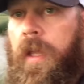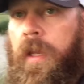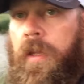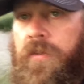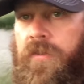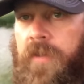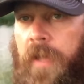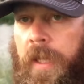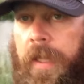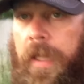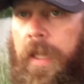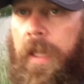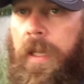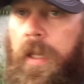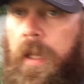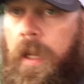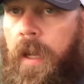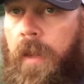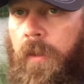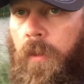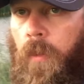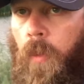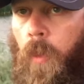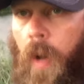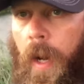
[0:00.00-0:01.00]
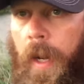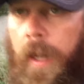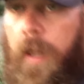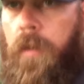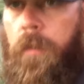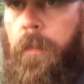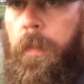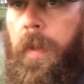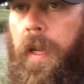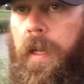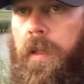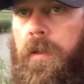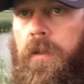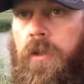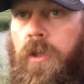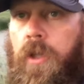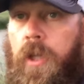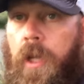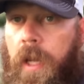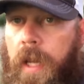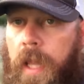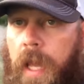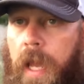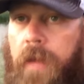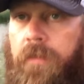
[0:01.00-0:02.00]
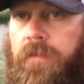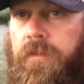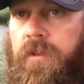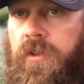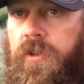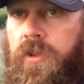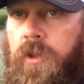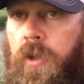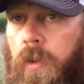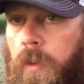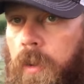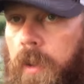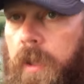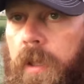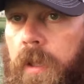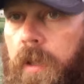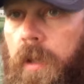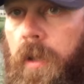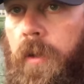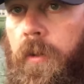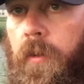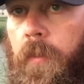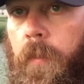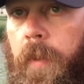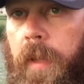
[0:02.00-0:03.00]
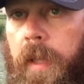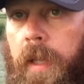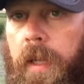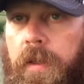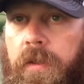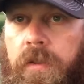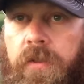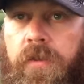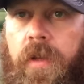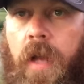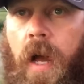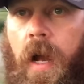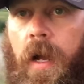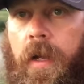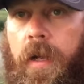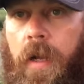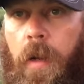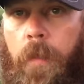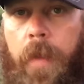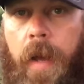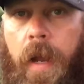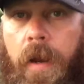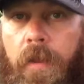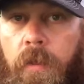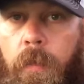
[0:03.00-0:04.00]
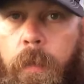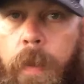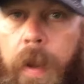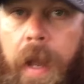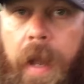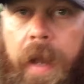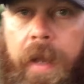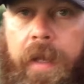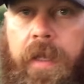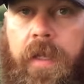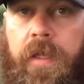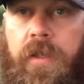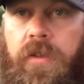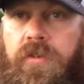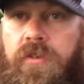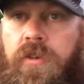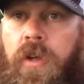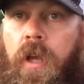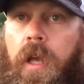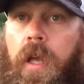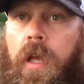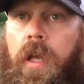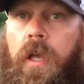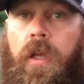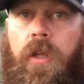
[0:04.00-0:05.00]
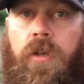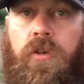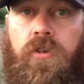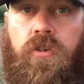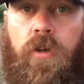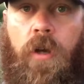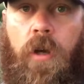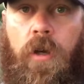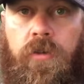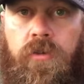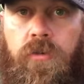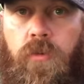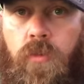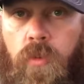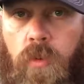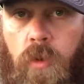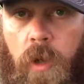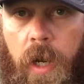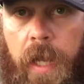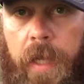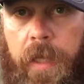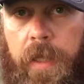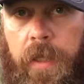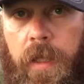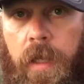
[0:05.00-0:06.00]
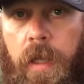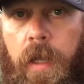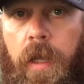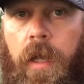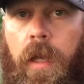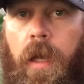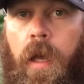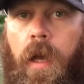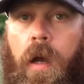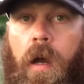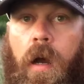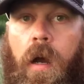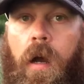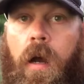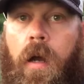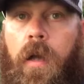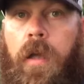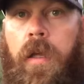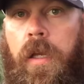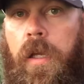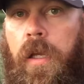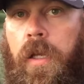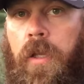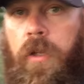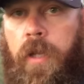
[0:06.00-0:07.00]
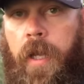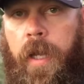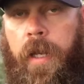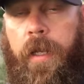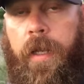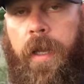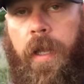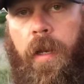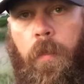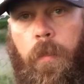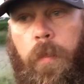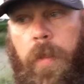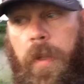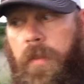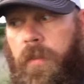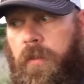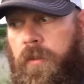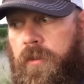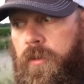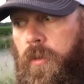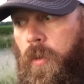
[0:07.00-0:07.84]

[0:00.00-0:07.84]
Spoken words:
it's like any other wired bait. You're gonna have to tune it a little bit. It does not come out of the package just ready. You gotta kind of bend the